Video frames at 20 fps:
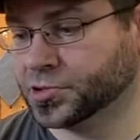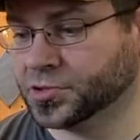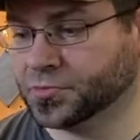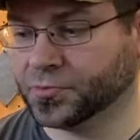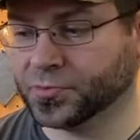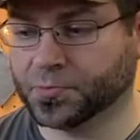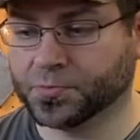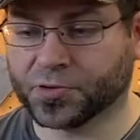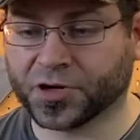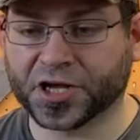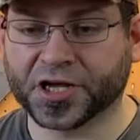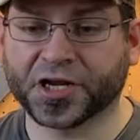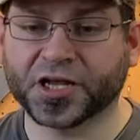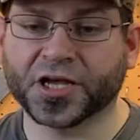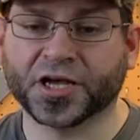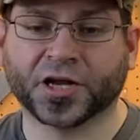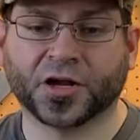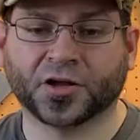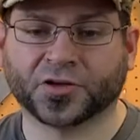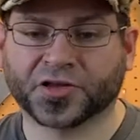bring it
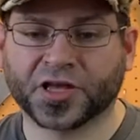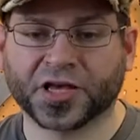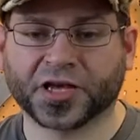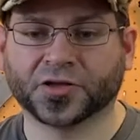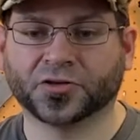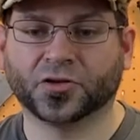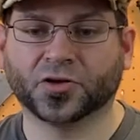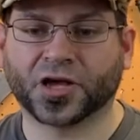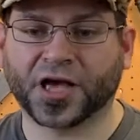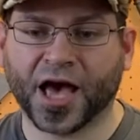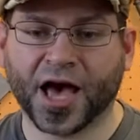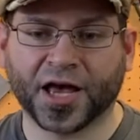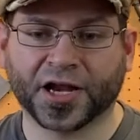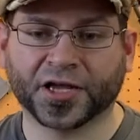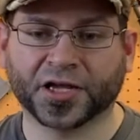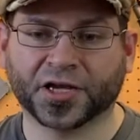in, I'll take a look at it,